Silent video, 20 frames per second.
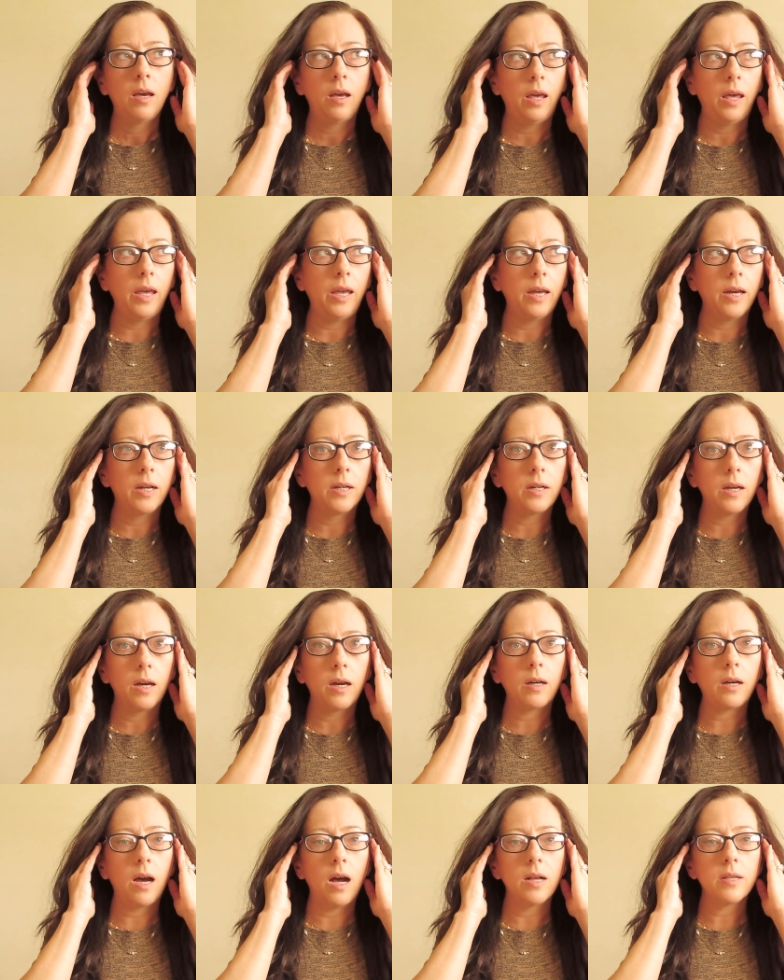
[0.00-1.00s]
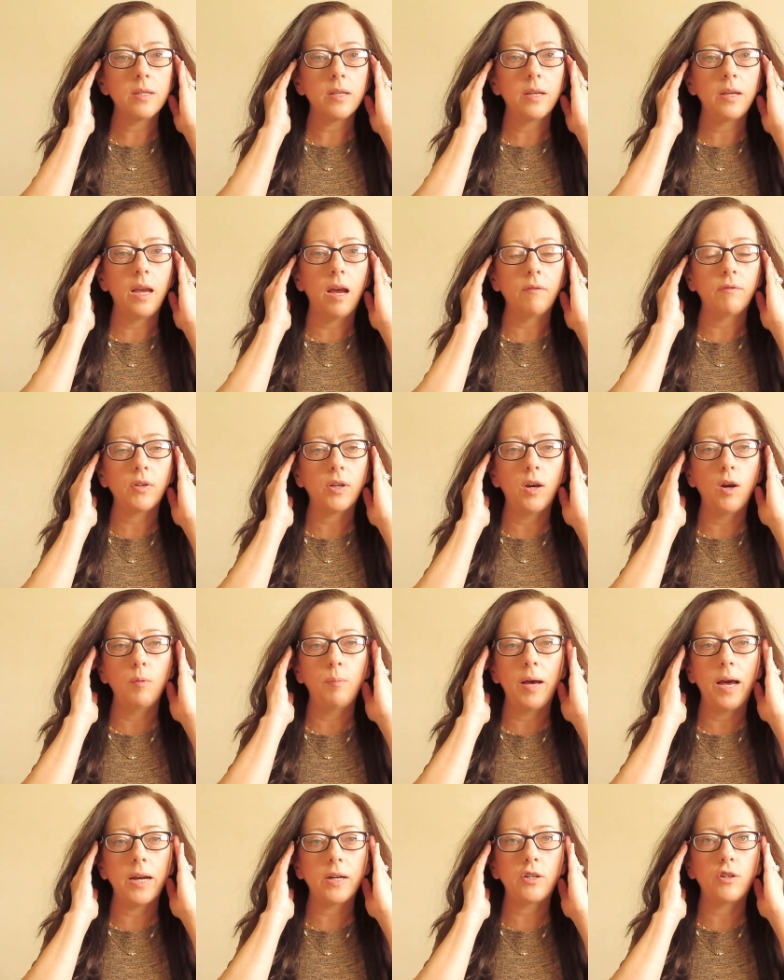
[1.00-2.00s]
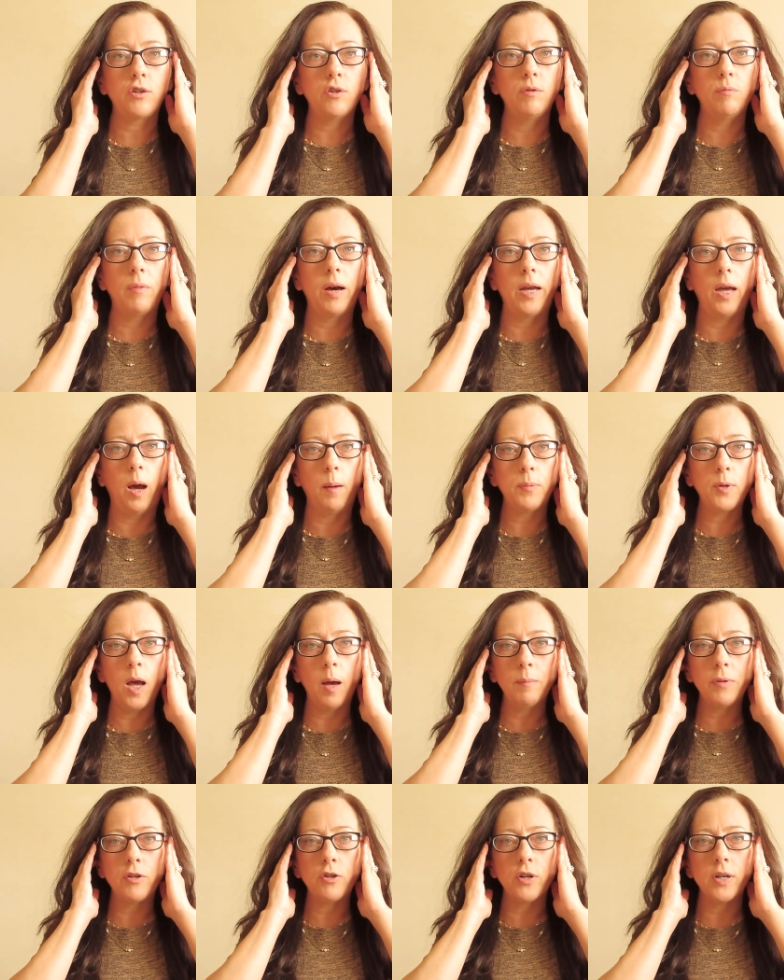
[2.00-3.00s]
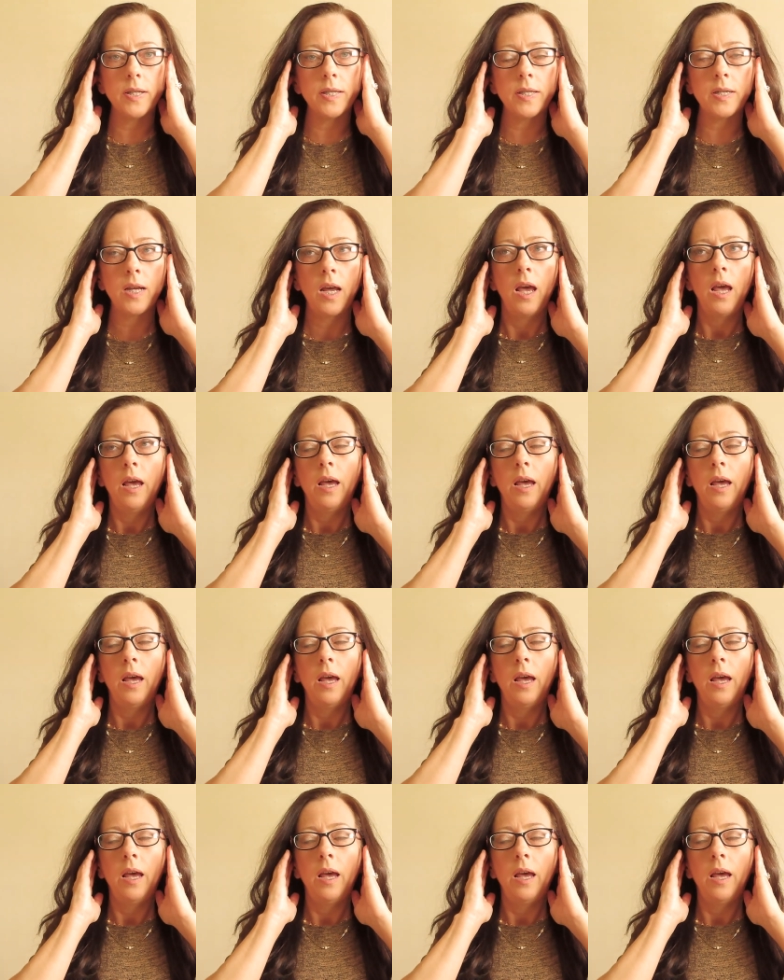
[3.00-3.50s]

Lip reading: and constantly have to go back to my optometrist